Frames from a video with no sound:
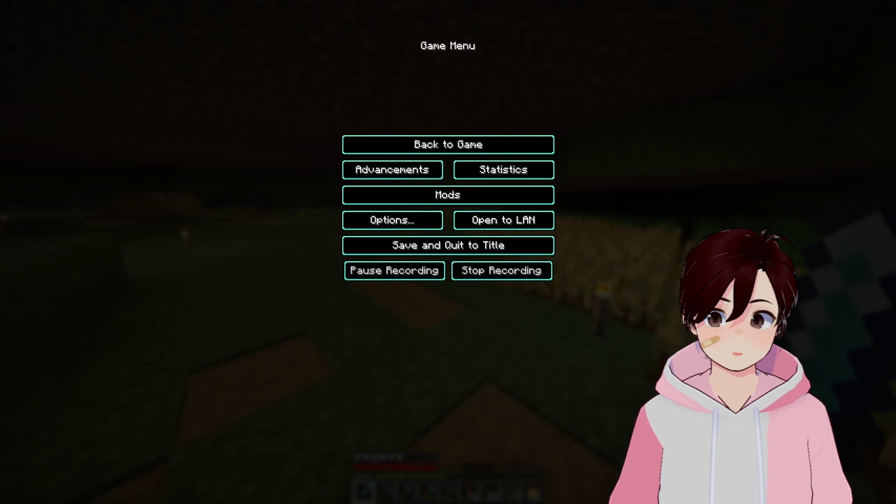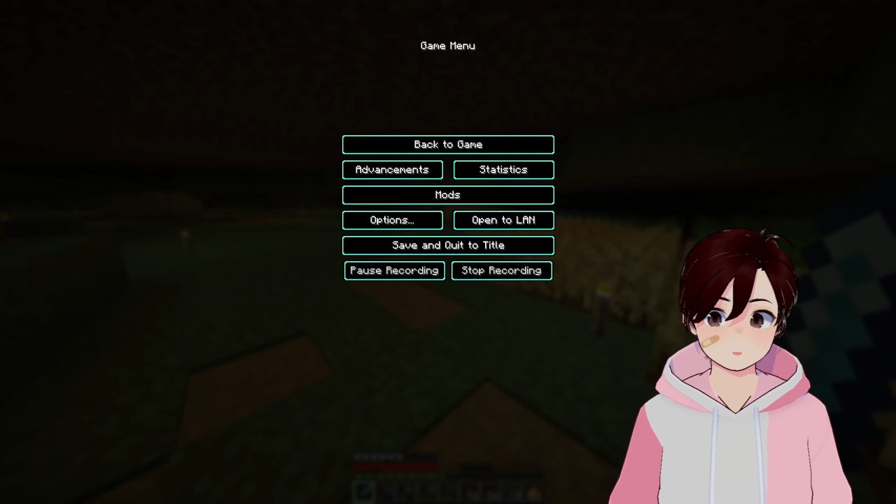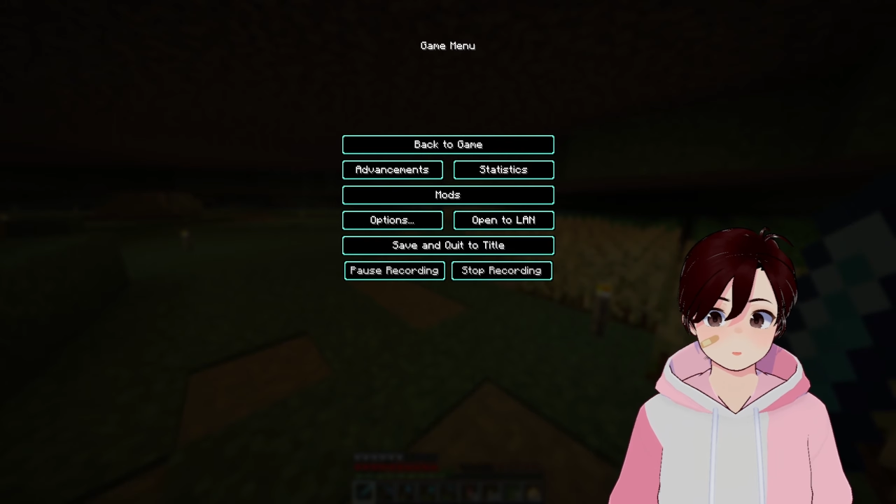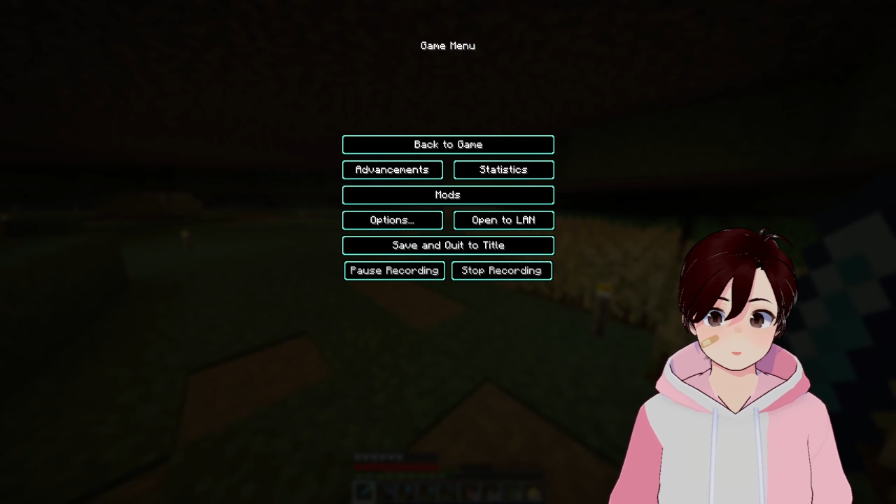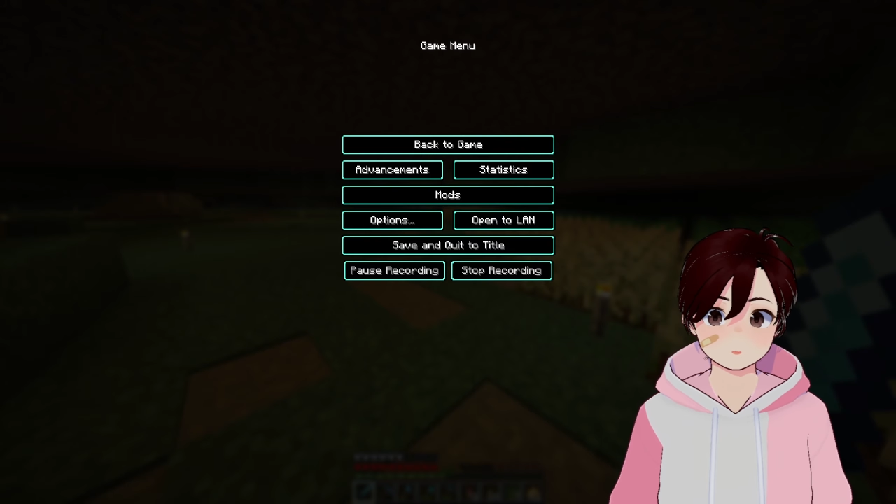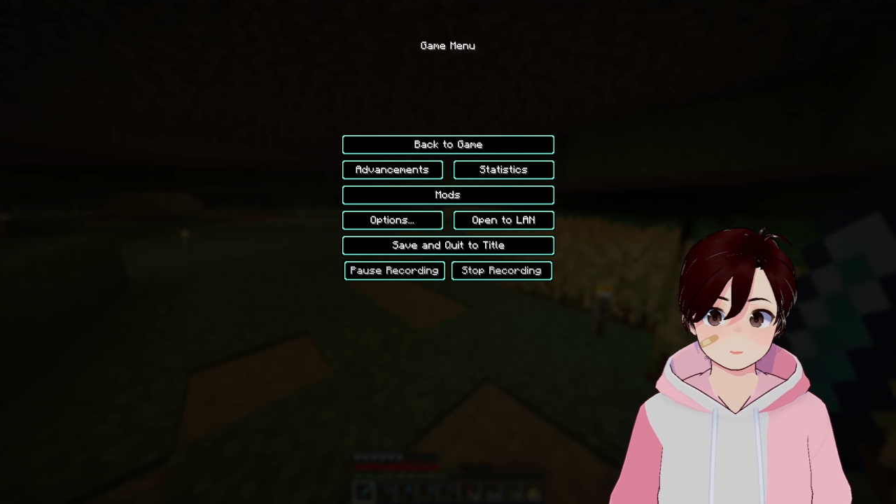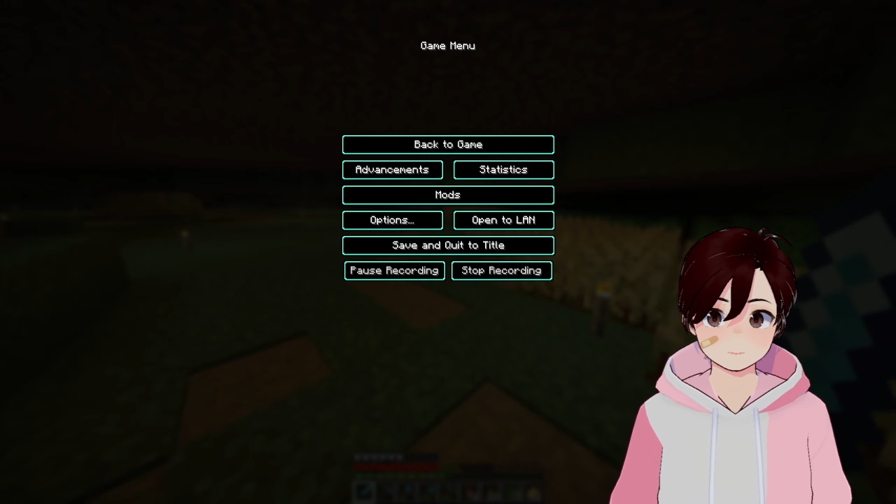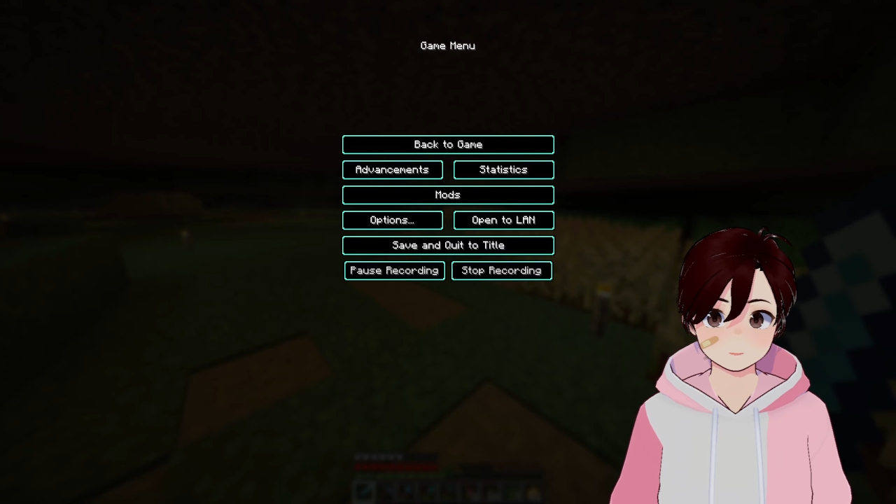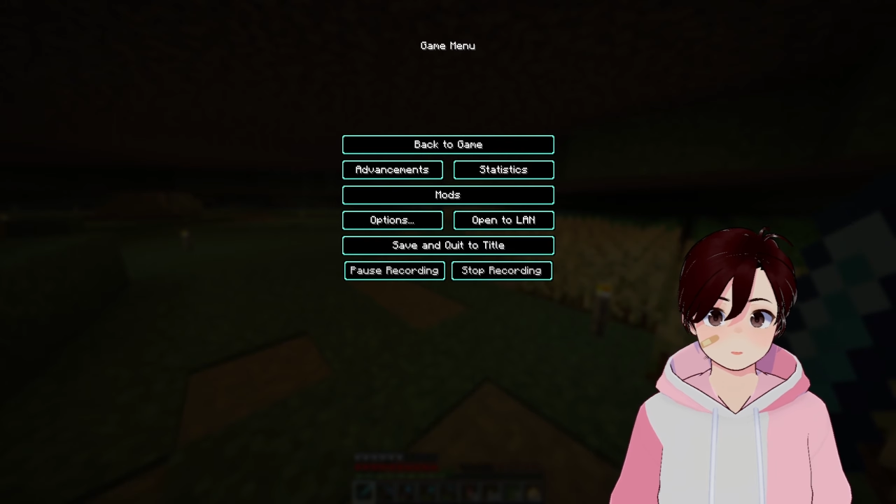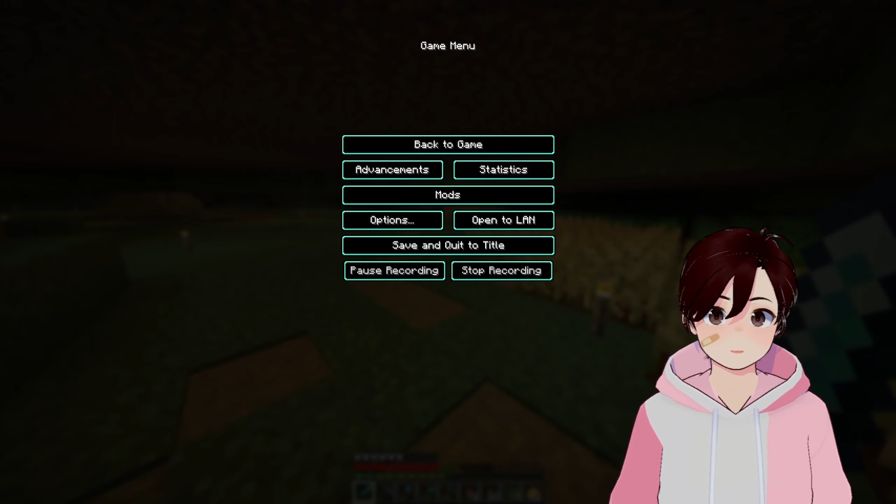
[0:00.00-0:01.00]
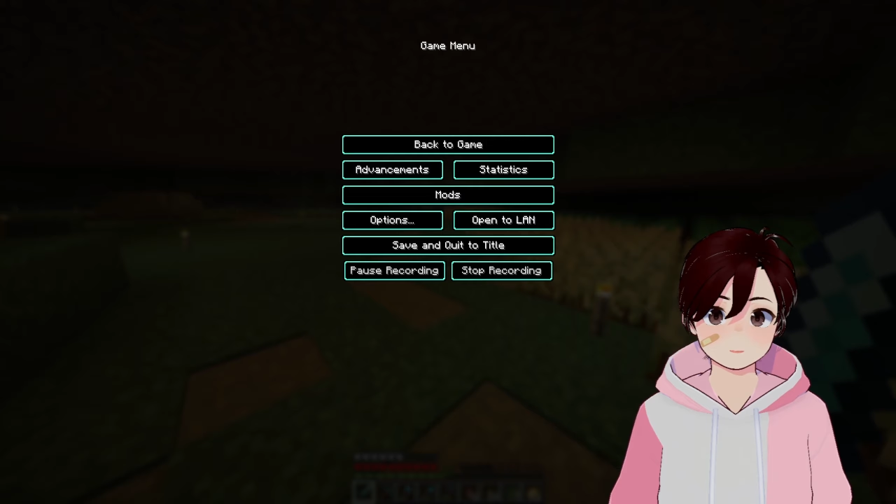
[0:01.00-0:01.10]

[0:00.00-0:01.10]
so long to make this, because